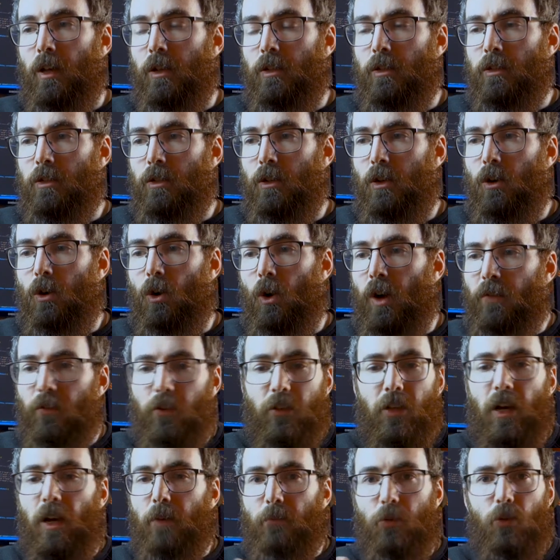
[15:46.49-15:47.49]
So every
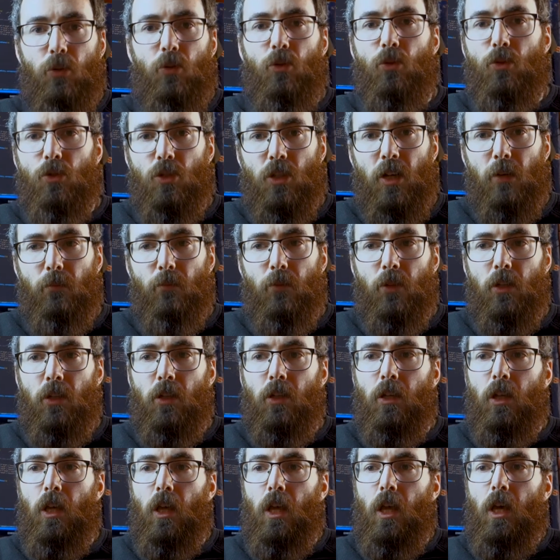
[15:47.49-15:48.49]
time you do
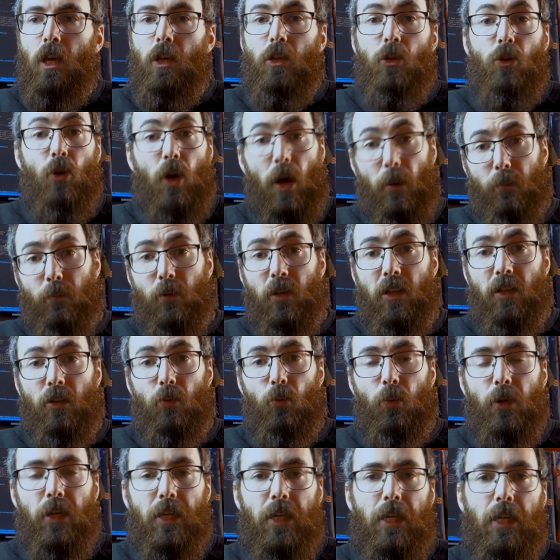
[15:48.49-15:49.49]
something, you update the
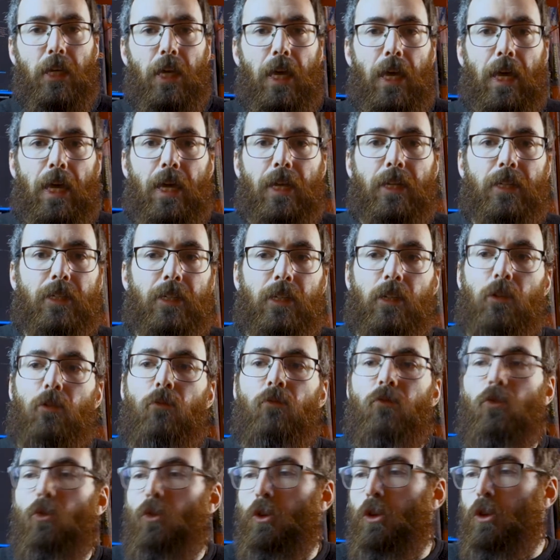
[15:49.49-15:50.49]
wiki, and
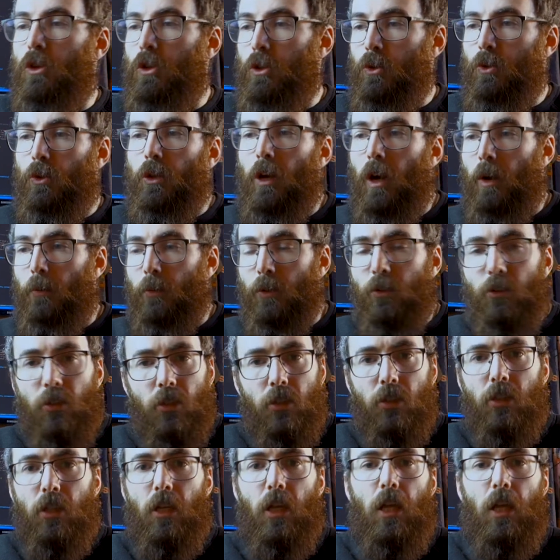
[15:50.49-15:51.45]
for newcomers,